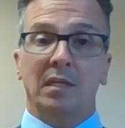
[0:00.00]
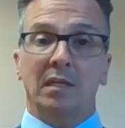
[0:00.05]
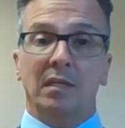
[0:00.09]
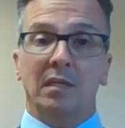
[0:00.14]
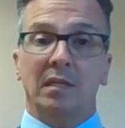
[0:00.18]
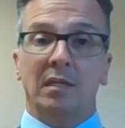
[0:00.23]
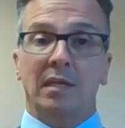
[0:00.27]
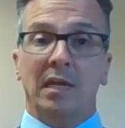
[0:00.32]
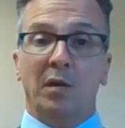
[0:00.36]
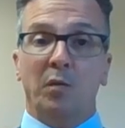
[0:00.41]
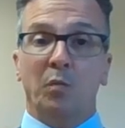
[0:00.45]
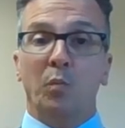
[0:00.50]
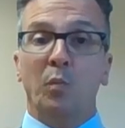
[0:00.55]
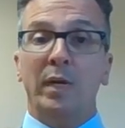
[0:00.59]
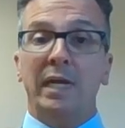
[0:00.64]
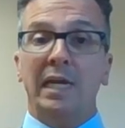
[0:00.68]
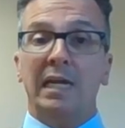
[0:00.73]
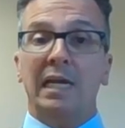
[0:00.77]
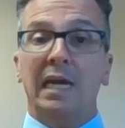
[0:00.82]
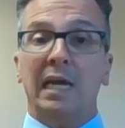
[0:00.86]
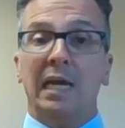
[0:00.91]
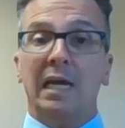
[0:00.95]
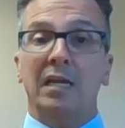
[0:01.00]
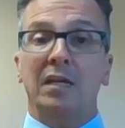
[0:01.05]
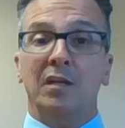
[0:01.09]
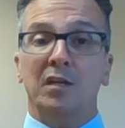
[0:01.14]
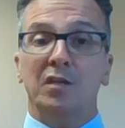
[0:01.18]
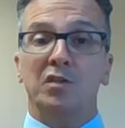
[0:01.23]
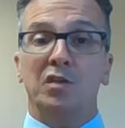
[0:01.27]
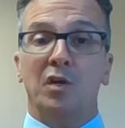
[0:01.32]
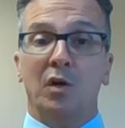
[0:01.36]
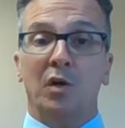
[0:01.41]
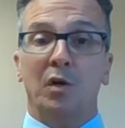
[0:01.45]
Then we can
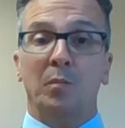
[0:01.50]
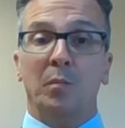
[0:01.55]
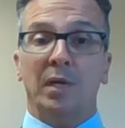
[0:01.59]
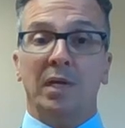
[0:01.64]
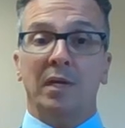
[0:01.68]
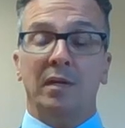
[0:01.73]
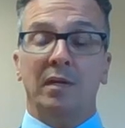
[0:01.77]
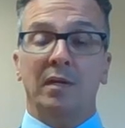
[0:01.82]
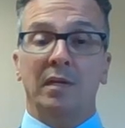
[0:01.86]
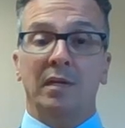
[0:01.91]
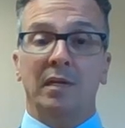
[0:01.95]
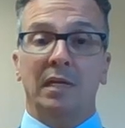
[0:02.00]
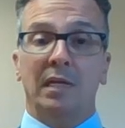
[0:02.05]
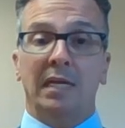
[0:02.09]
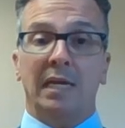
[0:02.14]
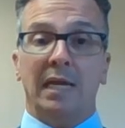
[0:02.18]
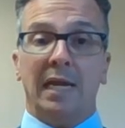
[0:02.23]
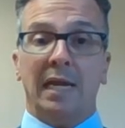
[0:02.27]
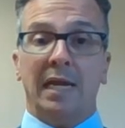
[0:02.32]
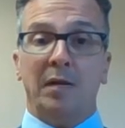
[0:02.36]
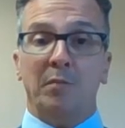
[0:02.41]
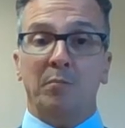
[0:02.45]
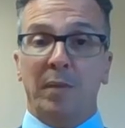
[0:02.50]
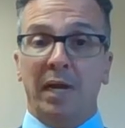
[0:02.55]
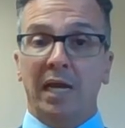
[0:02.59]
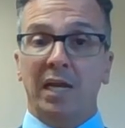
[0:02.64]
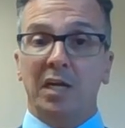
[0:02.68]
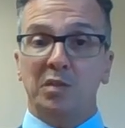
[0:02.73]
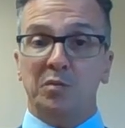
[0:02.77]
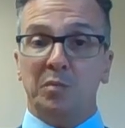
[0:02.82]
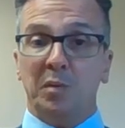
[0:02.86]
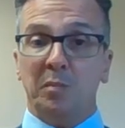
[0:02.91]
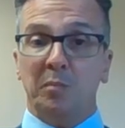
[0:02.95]
determine a
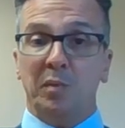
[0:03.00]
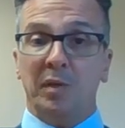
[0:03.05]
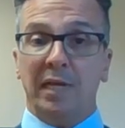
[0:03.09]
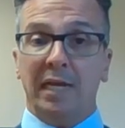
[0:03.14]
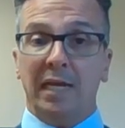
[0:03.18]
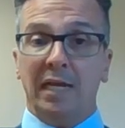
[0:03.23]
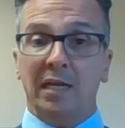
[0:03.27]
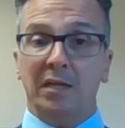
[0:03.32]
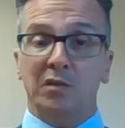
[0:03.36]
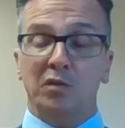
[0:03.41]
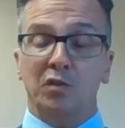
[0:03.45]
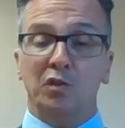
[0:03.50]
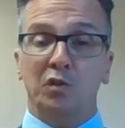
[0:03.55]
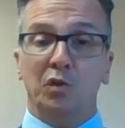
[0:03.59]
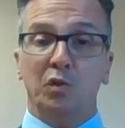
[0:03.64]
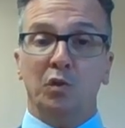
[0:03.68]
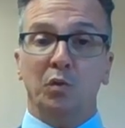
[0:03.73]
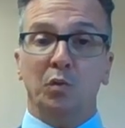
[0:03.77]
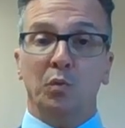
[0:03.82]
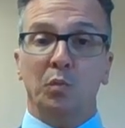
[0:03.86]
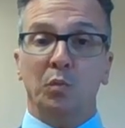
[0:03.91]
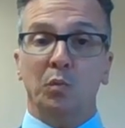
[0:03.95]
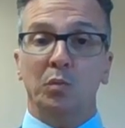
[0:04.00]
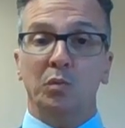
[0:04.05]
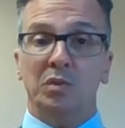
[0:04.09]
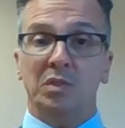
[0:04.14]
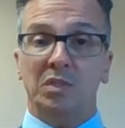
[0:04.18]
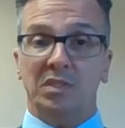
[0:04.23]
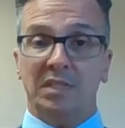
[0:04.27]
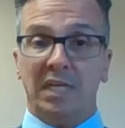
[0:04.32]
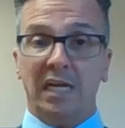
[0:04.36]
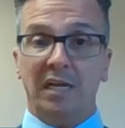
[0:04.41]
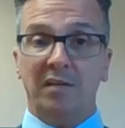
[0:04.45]
management plan to
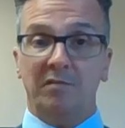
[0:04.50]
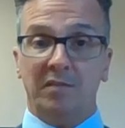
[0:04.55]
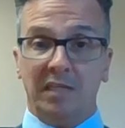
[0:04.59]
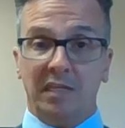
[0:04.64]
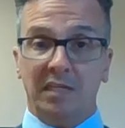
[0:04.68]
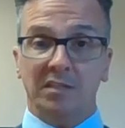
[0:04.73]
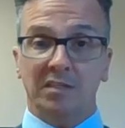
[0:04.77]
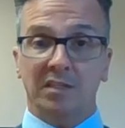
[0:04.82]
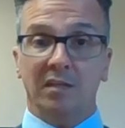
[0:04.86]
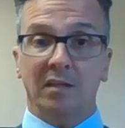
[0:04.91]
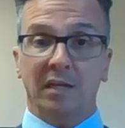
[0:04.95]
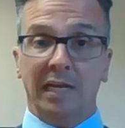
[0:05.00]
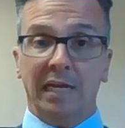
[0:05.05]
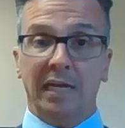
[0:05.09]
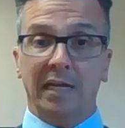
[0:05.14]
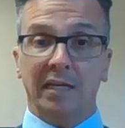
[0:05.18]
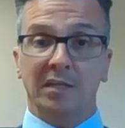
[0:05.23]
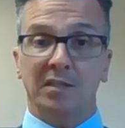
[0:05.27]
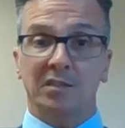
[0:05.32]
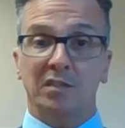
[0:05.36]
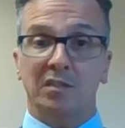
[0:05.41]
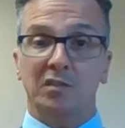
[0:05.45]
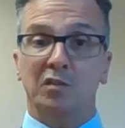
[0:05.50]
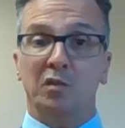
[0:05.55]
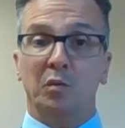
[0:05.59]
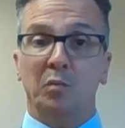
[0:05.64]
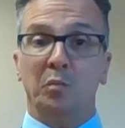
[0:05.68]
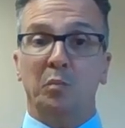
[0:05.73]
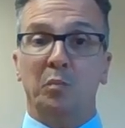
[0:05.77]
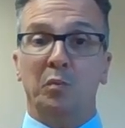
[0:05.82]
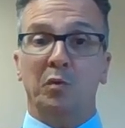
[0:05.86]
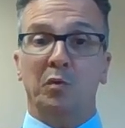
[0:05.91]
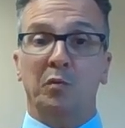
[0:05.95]
save these glands
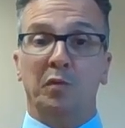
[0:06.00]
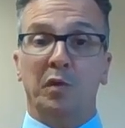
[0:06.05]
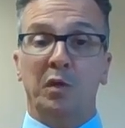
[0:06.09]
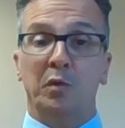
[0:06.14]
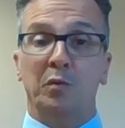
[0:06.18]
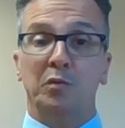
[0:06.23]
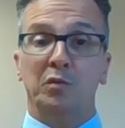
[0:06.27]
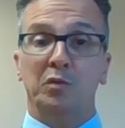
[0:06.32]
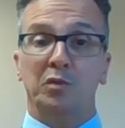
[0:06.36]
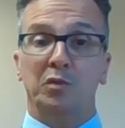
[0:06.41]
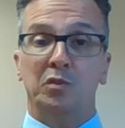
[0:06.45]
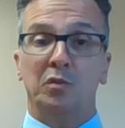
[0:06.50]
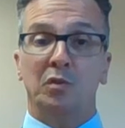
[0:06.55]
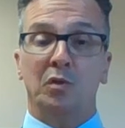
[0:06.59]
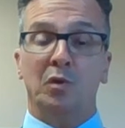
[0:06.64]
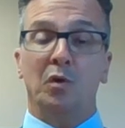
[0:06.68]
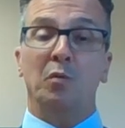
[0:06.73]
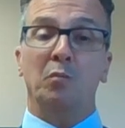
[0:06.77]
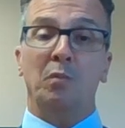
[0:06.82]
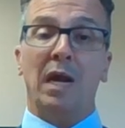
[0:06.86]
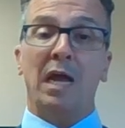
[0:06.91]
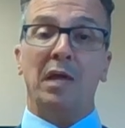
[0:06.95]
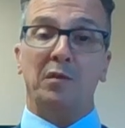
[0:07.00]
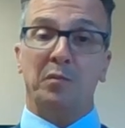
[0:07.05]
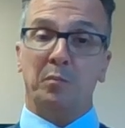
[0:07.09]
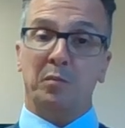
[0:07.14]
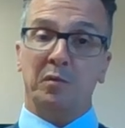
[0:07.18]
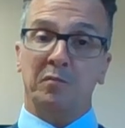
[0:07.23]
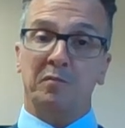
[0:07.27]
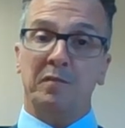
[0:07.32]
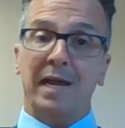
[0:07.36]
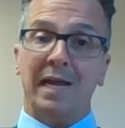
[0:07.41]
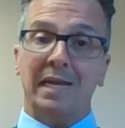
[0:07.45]
to produce, or rather
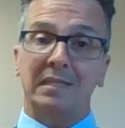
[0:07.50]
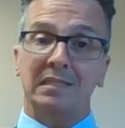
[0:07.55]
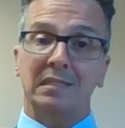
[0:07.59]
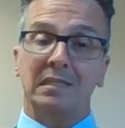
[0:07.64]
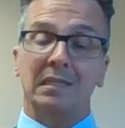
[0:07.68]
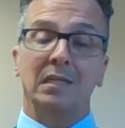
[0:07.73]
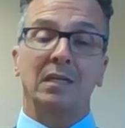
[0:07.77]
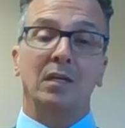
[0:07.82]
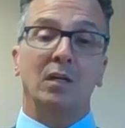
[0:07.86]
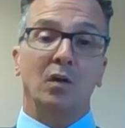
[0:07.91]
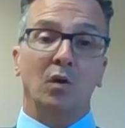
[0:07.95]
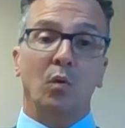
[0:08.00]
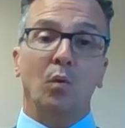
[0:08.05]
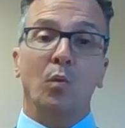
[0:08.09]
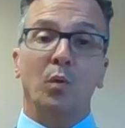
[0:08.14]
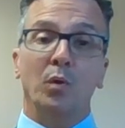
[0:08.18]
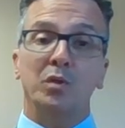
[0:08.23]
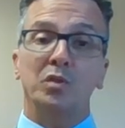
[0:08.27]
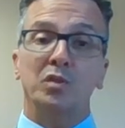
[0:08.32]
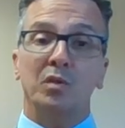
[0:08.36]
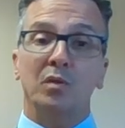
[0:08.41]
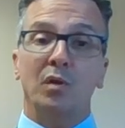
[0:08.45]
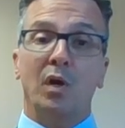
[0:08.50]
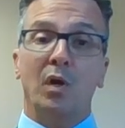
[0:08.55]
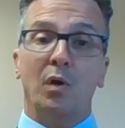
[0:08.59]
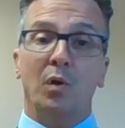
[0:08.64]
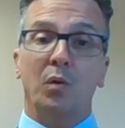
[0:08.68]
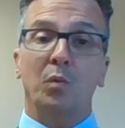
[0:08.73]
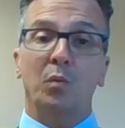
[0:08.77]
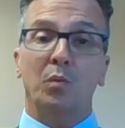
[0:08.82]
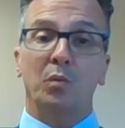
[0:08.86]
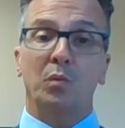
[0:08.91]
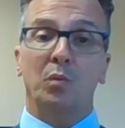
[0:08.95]
prevent or
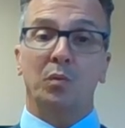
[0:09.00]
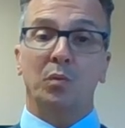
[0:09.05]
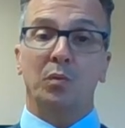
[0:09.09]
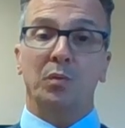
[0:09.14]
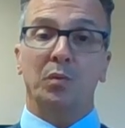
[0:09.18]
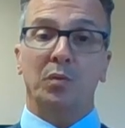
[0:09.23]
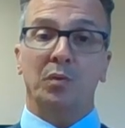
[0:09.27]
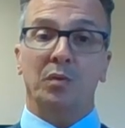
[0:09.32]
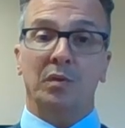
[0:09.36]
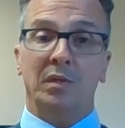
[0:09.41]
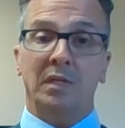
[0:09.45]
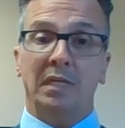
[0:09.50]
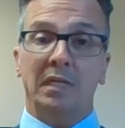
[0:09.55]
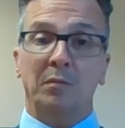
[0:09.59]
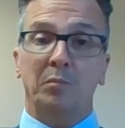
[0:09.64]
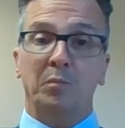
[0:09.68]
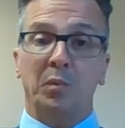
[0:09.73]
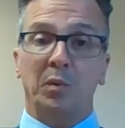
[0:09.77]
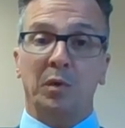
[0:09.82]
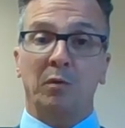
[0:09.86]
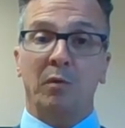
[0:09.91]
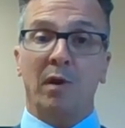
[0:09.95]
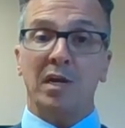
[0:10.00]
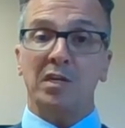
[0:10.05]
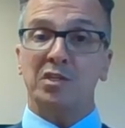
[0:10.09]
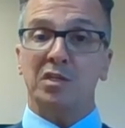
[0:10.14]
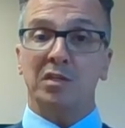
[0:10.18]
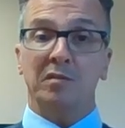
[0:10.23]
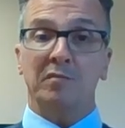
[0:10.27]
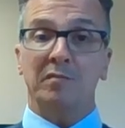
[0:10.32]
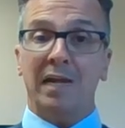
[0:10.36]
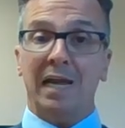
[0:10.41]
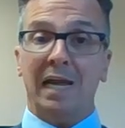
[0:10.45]
slow the
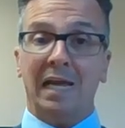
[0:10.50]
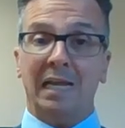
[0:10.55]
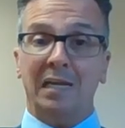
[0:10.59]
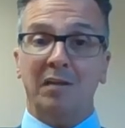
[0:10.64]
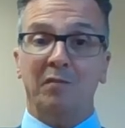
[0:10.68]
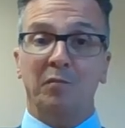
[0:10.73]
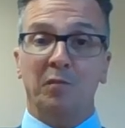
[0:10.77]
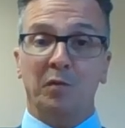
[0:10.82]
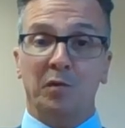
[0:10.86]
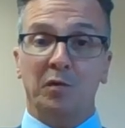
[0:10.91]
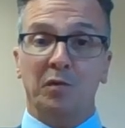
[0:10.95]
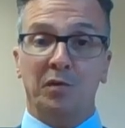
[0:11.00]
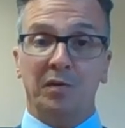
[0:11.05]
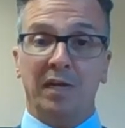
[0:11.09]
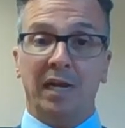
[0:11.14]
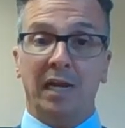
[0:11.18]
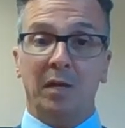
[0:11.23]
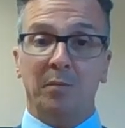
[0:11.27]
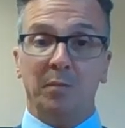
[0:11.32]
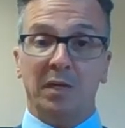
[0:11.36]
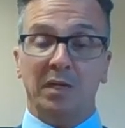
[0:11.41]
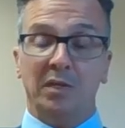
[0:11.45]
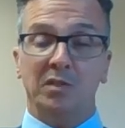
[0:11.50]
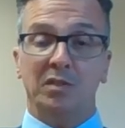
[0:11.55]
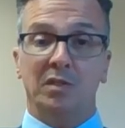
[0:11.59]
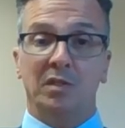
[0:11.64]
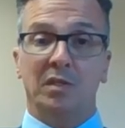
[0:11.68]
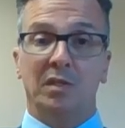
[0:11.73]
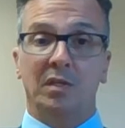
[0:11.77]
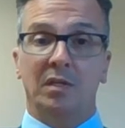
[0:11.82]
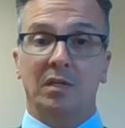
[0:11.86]
progression of any further damage.